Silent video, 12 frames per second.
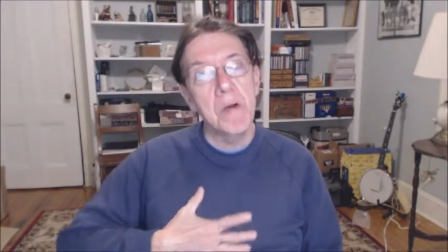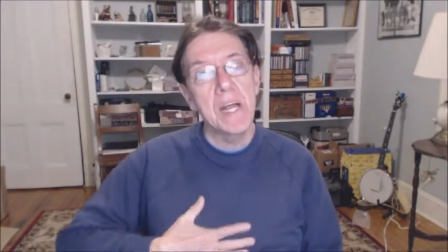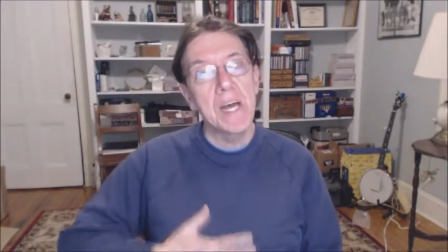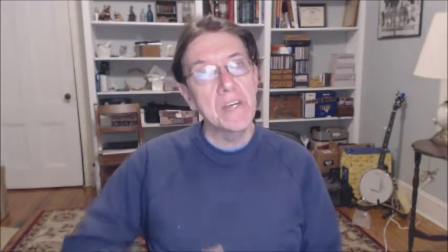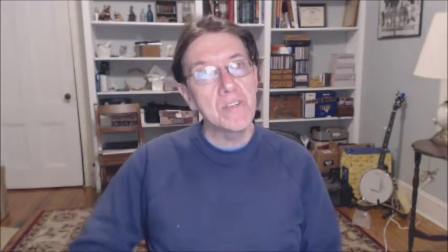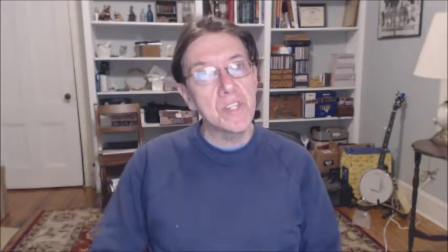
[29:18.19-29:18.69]

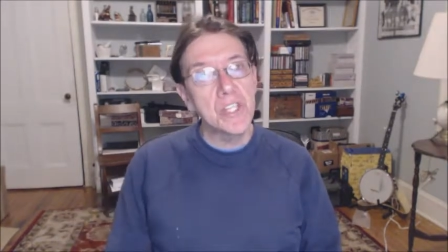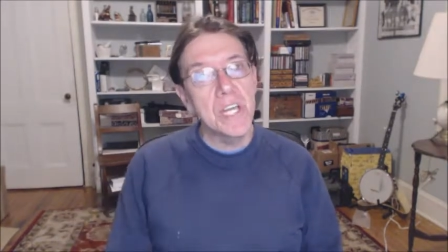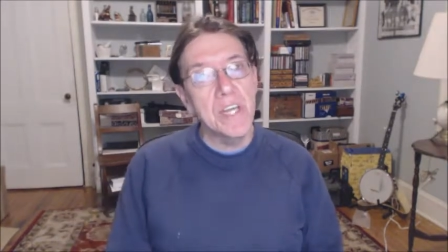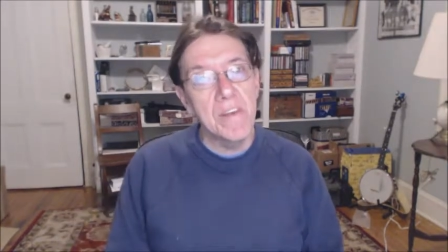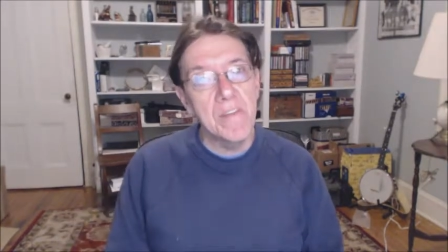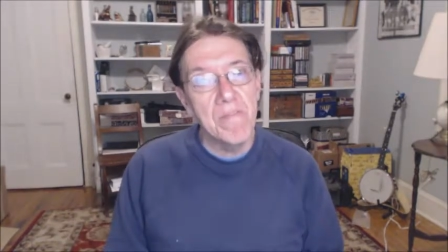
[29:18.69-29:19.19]
but I
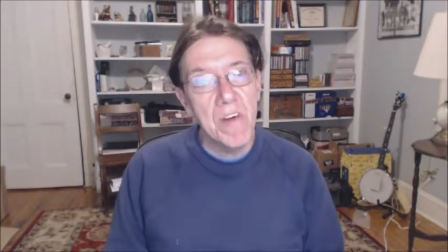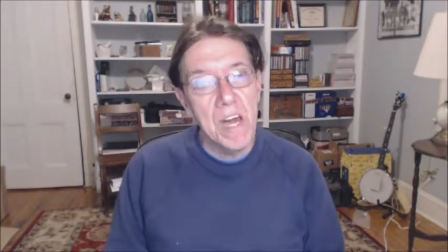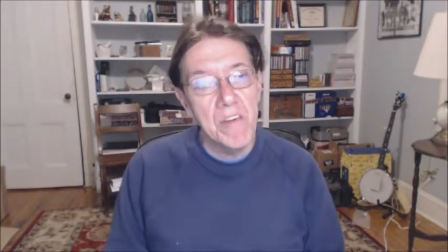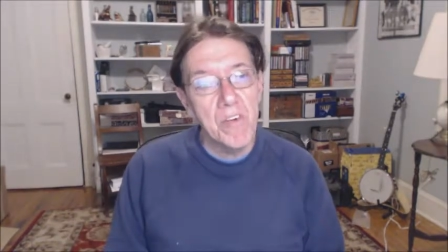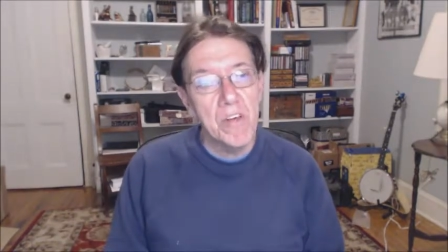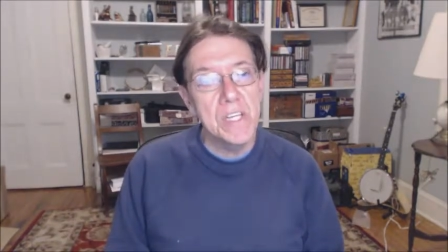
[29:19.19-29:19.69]
understand that
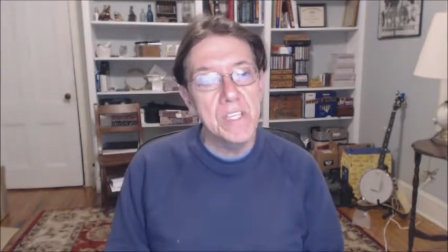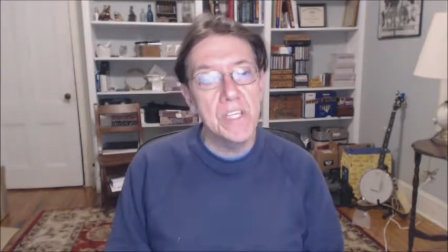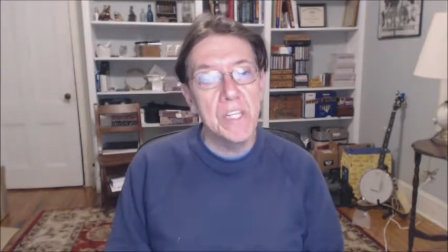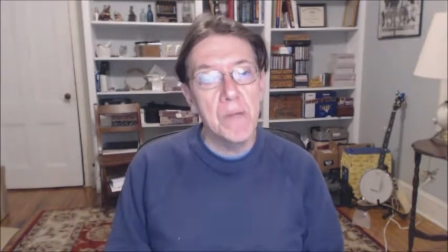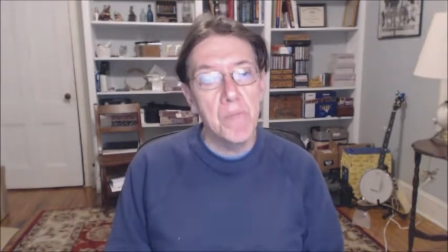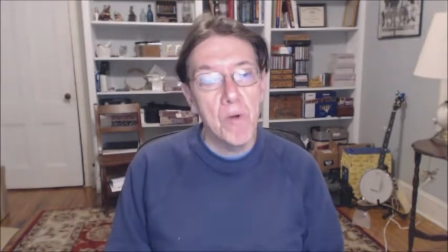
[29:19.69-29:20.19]
Fiverr
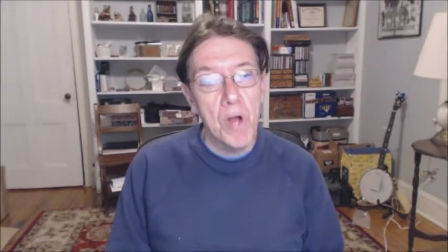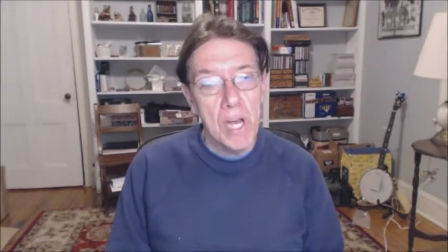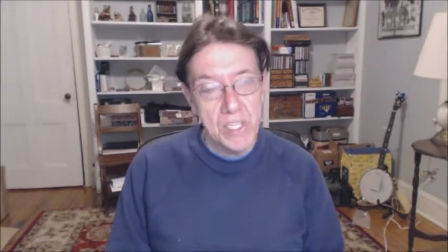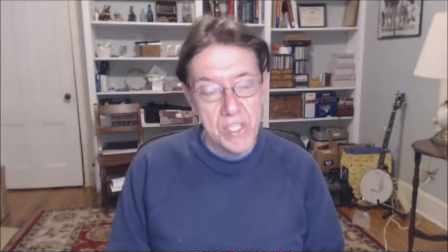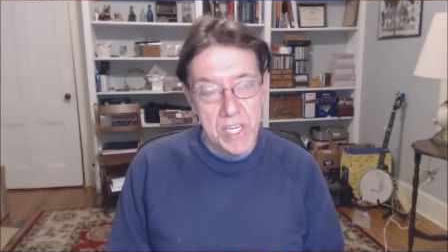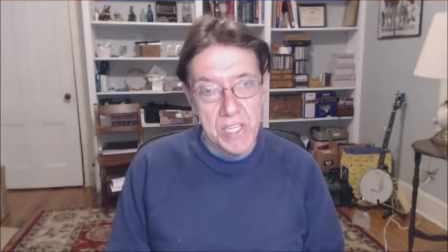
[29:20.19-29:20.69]
is in the
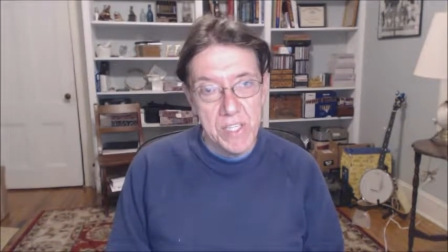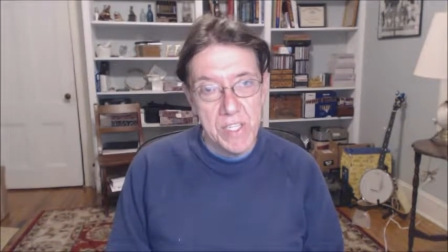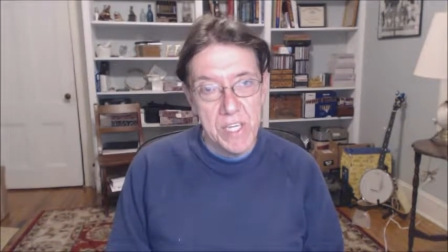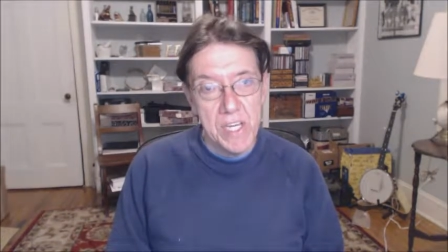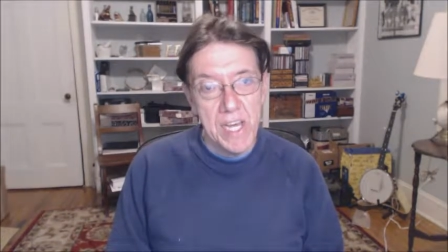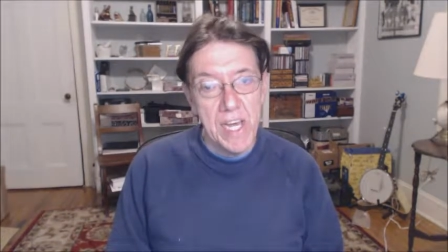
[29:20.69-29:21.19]

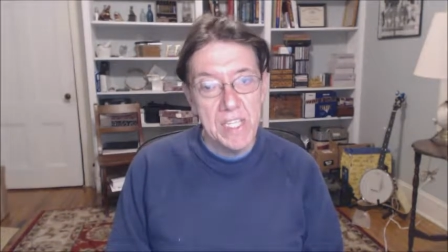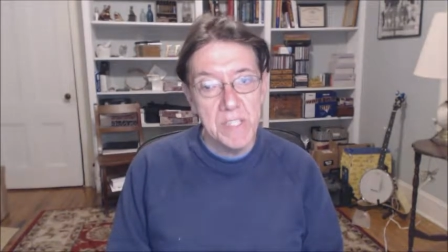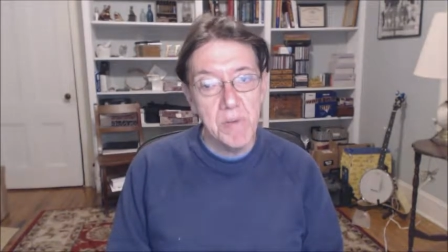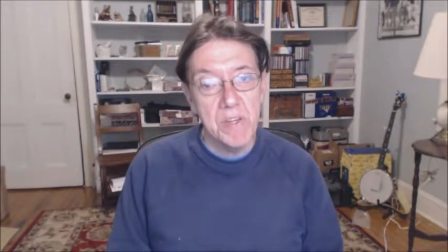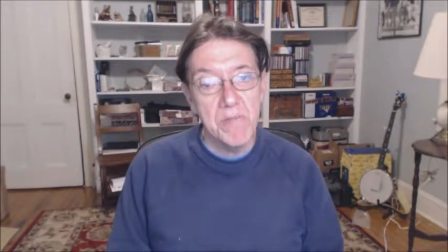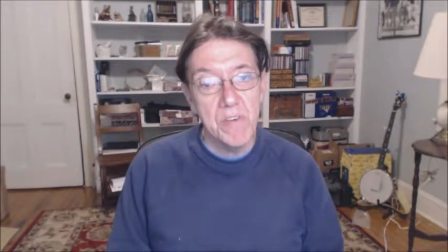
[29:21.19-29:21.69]
process and
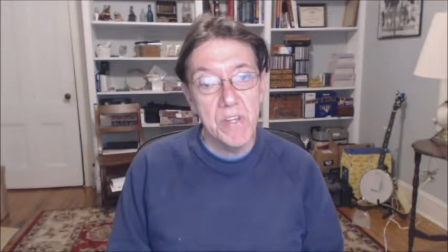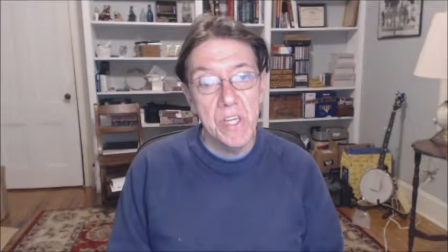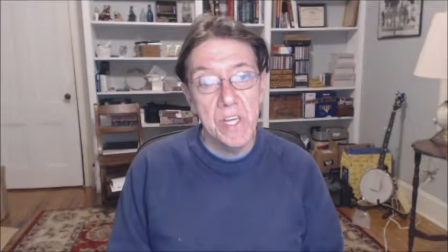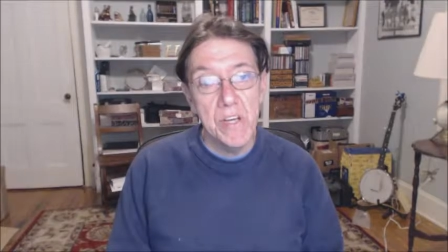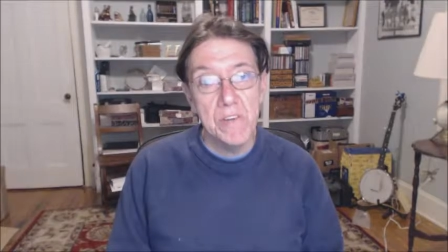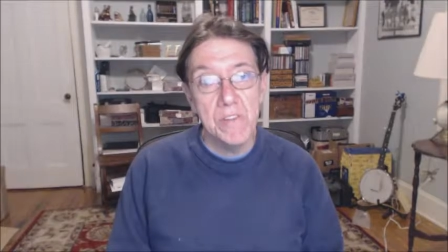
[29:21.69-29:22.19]
has been for
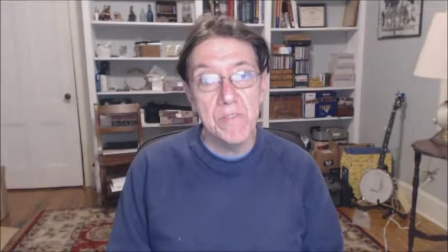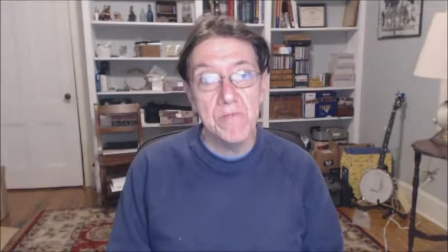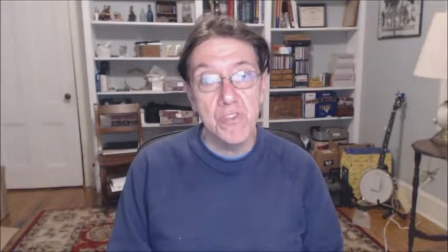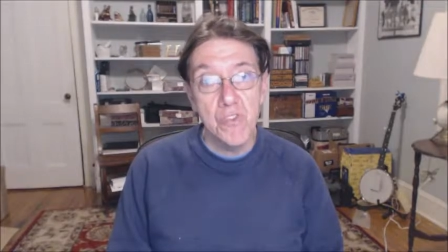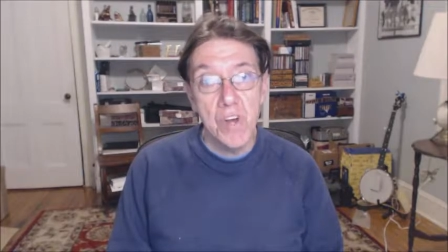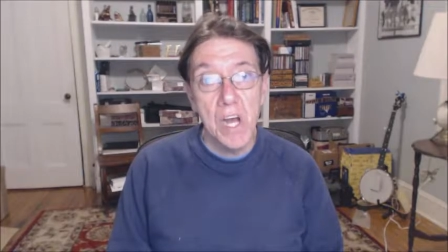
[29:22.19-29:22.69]

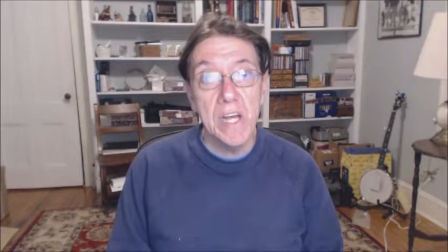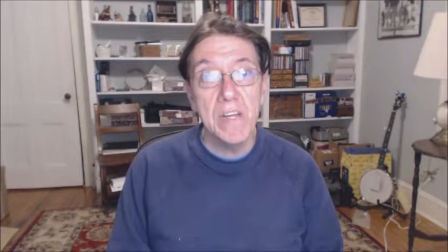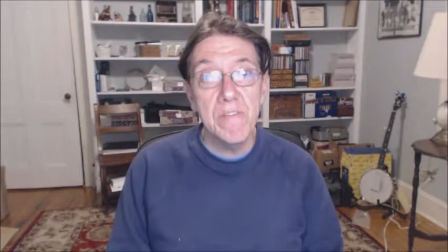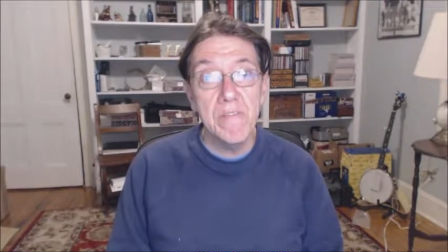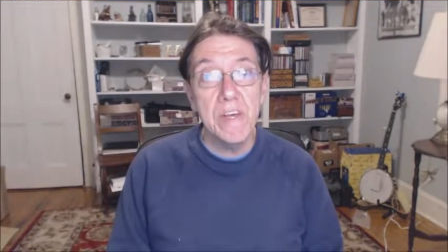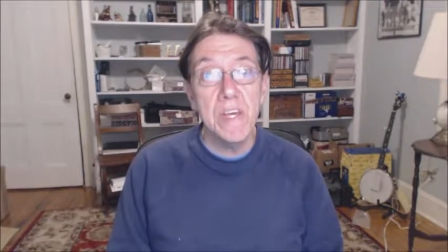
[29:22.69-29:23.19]
years of
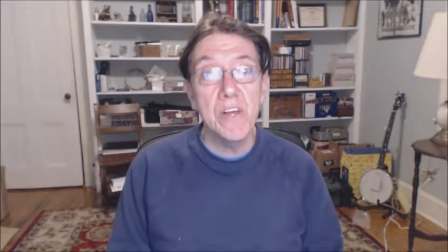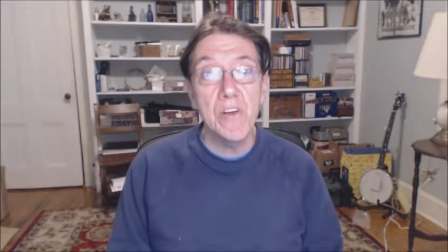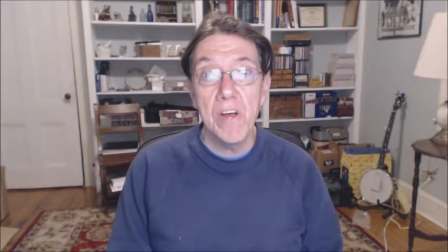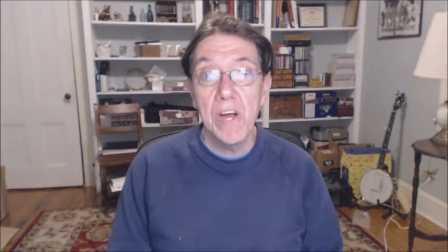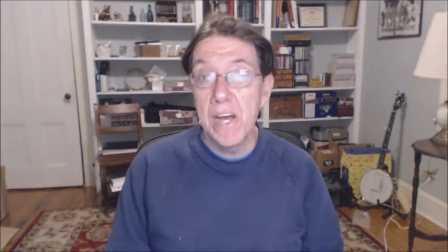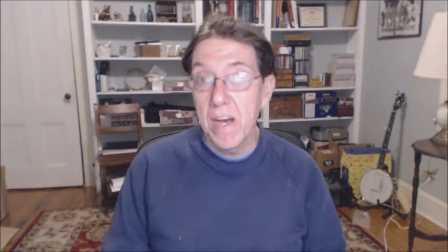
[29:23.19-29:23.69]
trying to
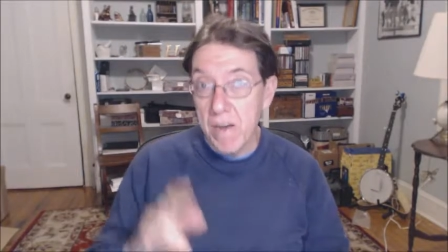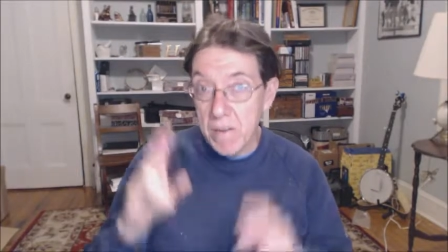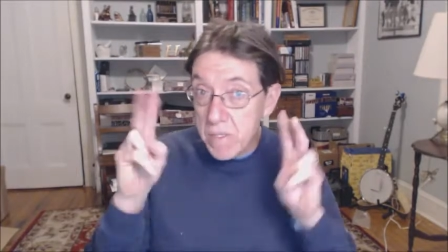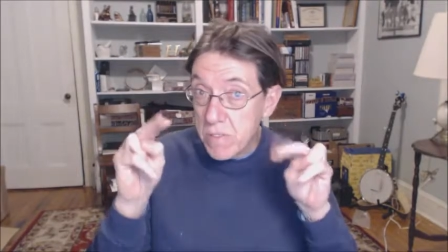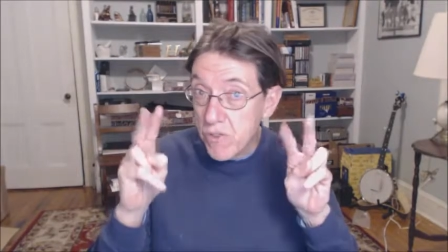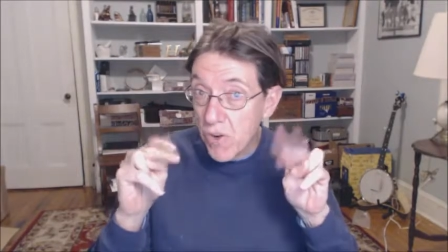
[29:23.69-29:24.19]
figure
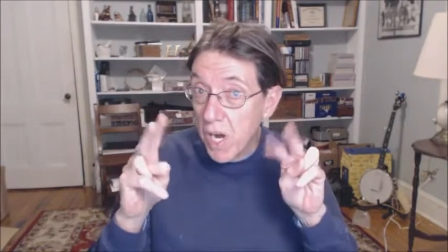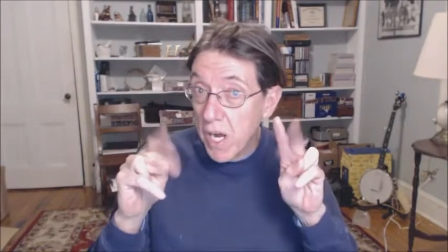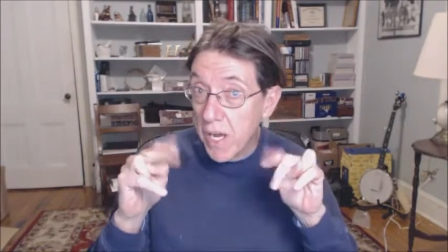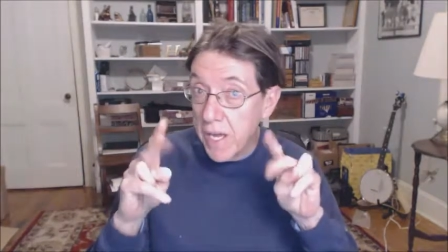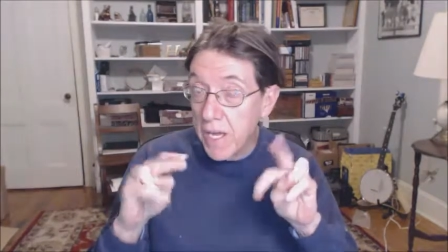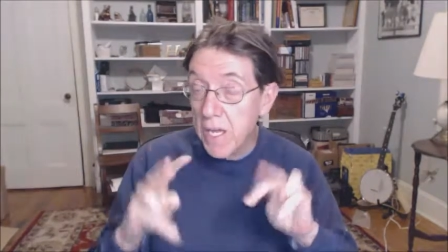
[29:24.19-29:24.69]
out,
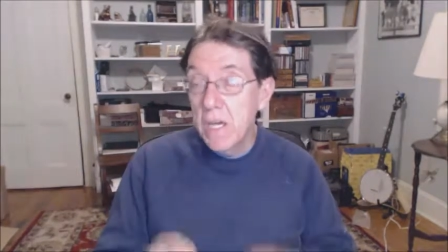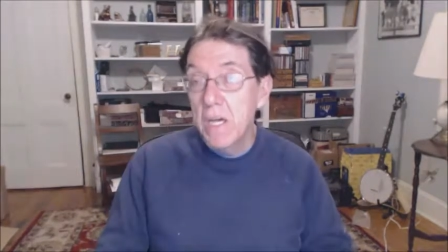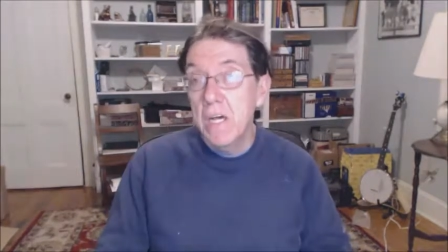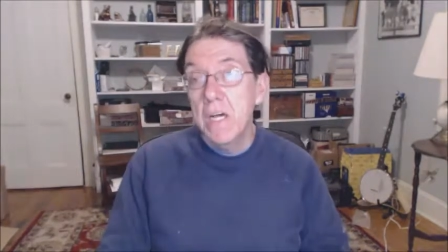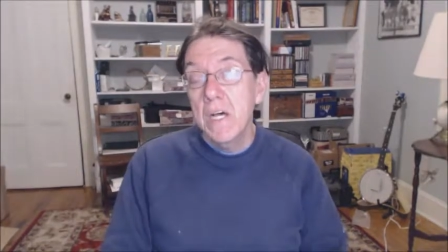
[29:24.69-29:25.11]
trying